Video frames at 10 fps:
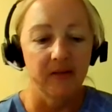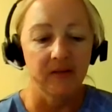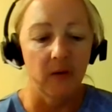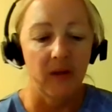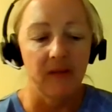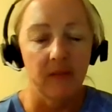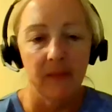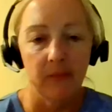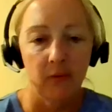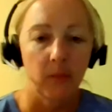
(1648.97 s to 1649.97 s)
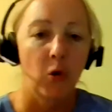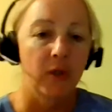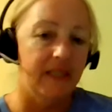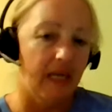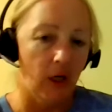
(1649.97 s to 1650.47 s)
So I think people are more
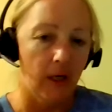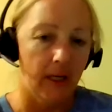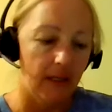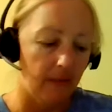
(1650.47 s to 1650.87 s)
daring,